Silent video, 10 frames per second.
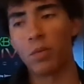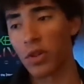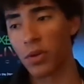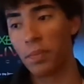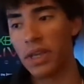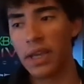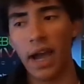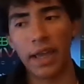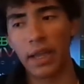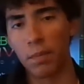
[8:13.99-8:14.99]
Whether it be
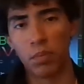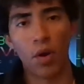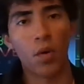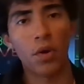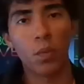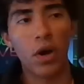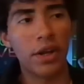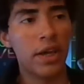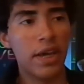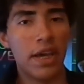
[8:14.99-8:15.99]
I get a broken
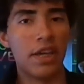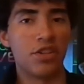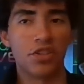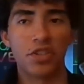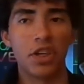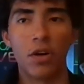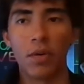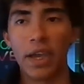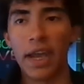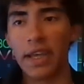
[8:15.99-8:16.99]
one and just
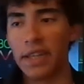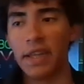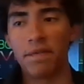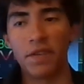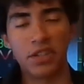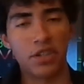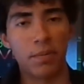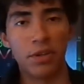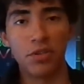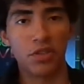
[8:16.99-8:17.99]
get it and then fix it
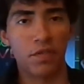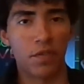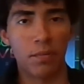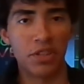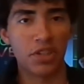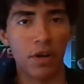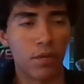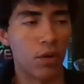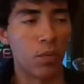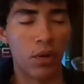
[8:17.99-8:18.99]
up and use it for
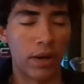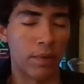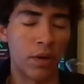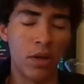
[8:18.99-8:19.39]
myself or whatever.